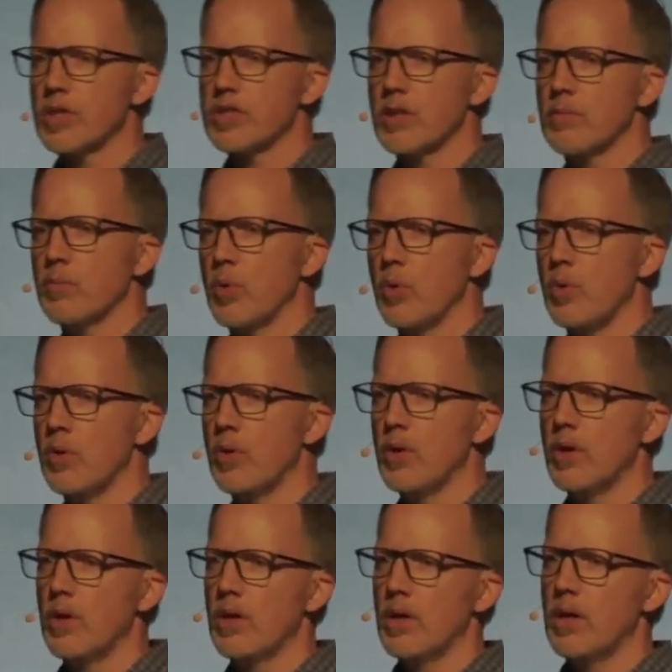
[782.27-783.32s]
resemble
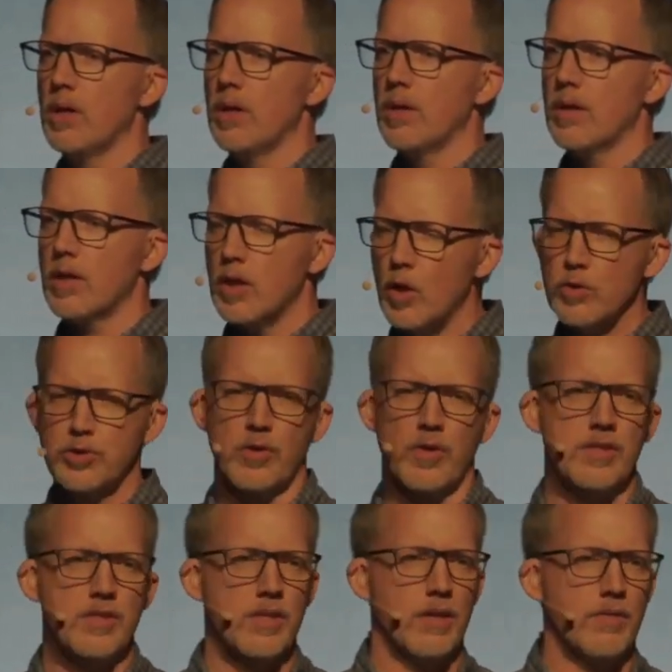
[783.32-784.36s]

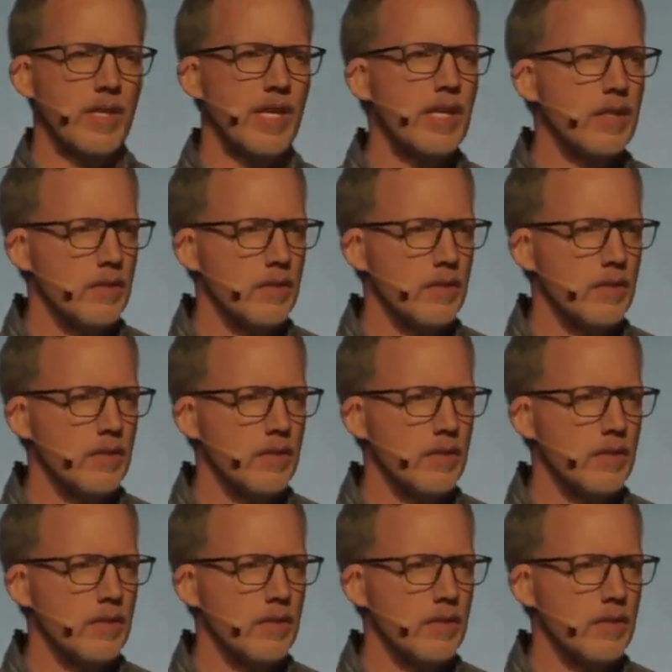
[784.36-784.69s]
culture instead of